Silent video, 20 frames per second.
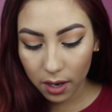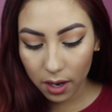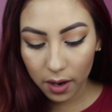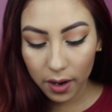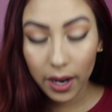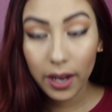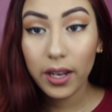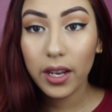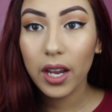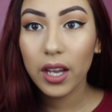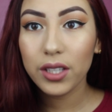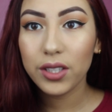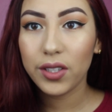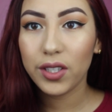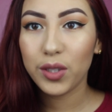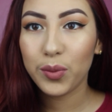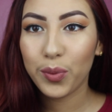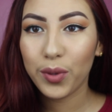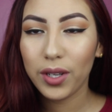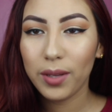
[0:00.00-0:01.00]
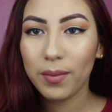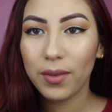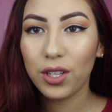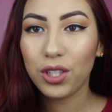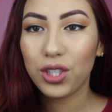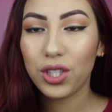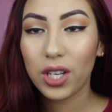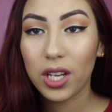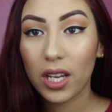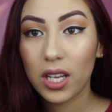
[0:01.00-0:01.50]
Alright guys, that's pretty
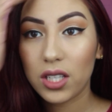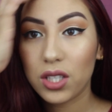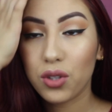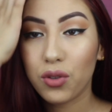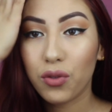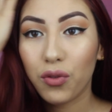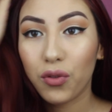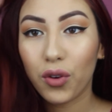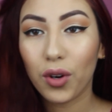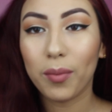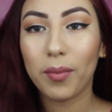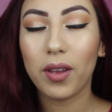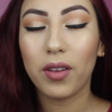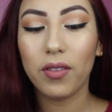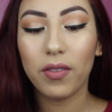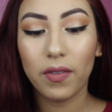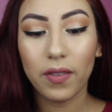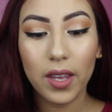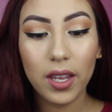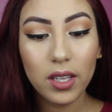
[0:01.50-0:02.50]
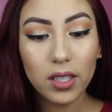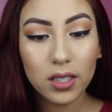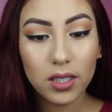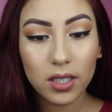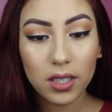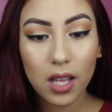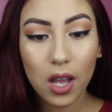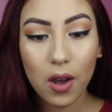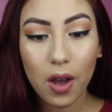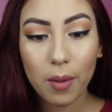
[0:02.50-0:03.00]
much it for my
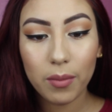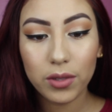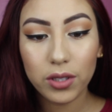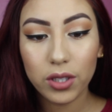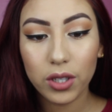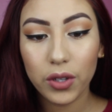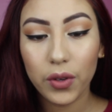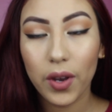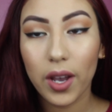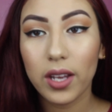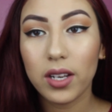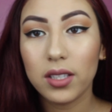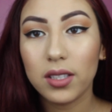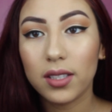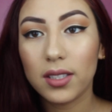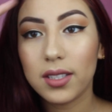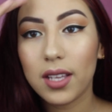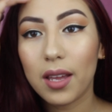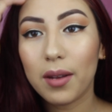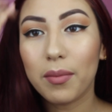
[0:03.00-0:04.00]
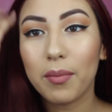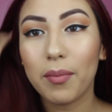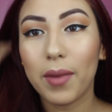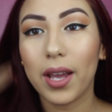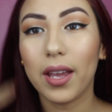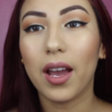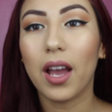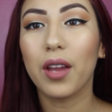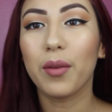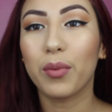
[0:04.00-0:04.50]
face. Now I'm just gonna go ahead and set
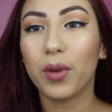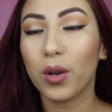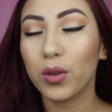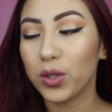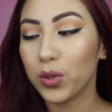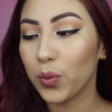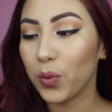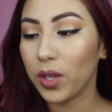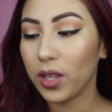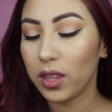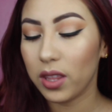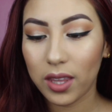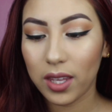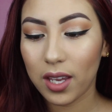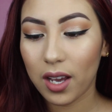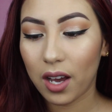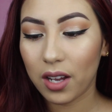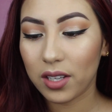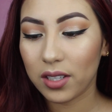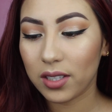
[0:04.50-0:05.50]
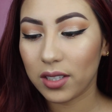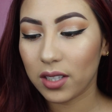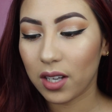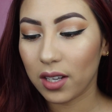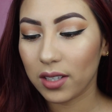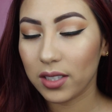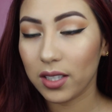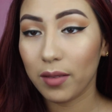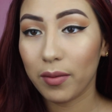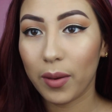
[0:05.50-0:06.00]
my eyebrows with the
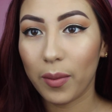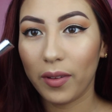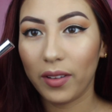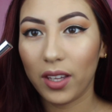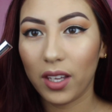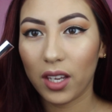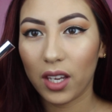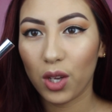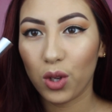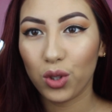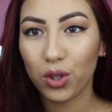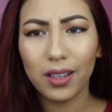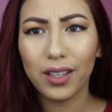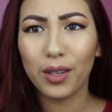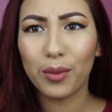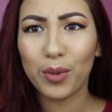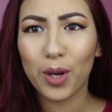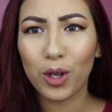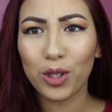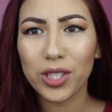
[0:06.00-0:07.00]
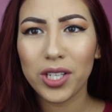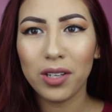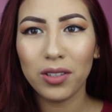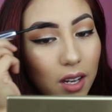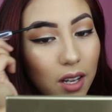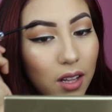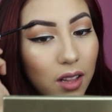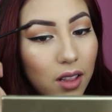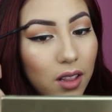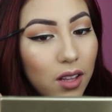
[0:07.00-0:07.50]
Anastasia Beverly Hills Clear Brow Gel.
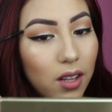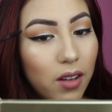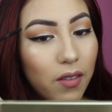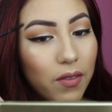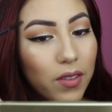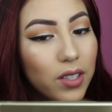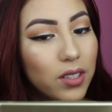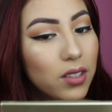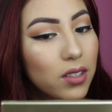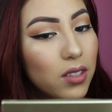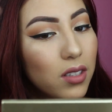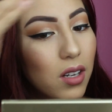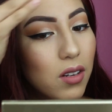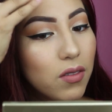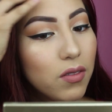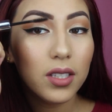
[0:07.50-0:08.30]
I love this stuff.